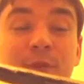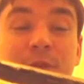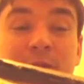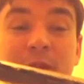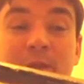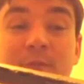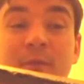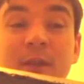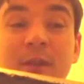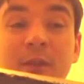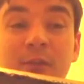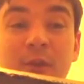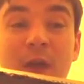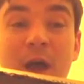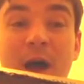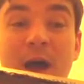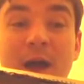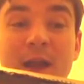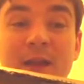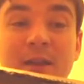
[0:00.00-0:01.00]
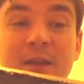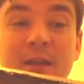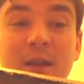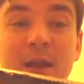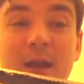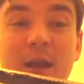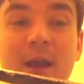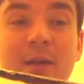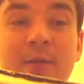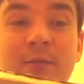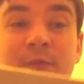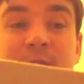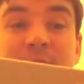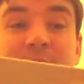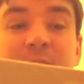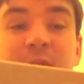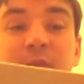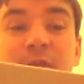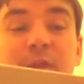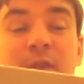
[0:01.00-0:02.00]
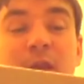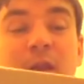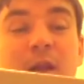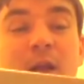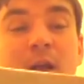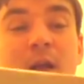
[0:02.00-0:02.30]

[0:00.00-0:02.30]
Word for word: to live inside of this